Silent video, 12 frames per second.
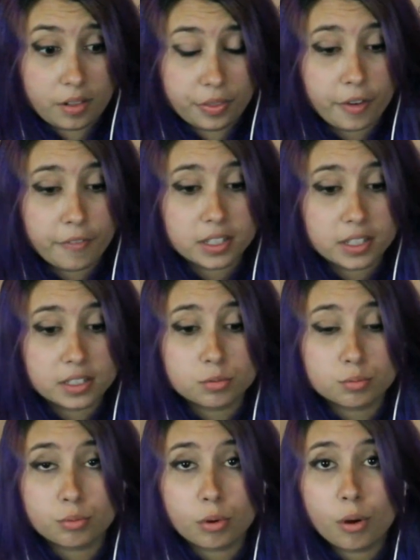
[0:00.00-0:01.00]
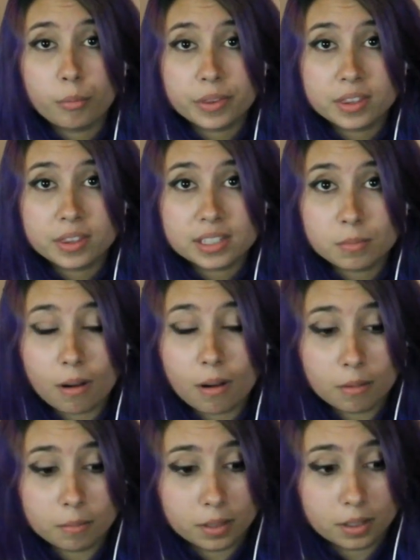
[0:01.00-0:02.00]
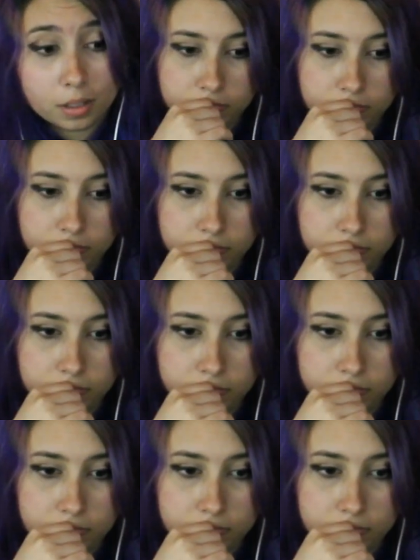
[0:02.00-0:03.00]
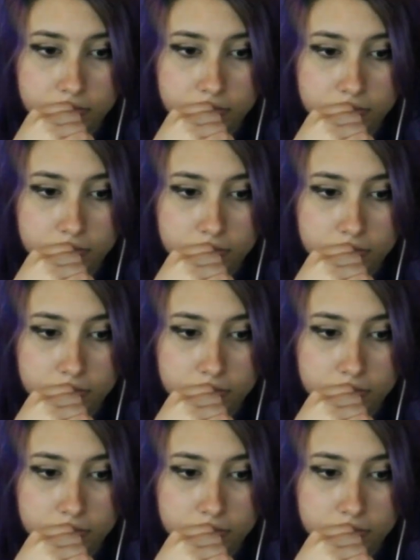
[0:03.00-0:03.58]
The fuck is wrong with this mom? Go now.